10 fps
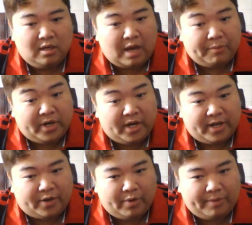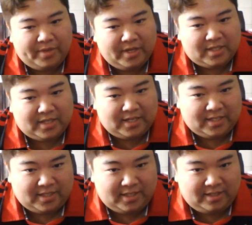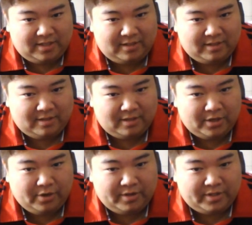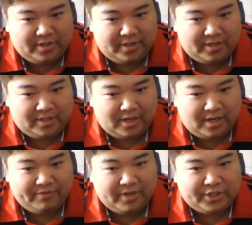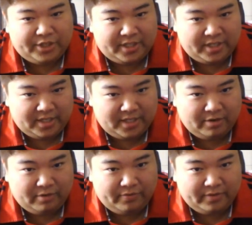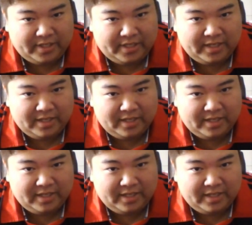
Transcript: I'm gonna unequip these things and go into adventure, and hopefully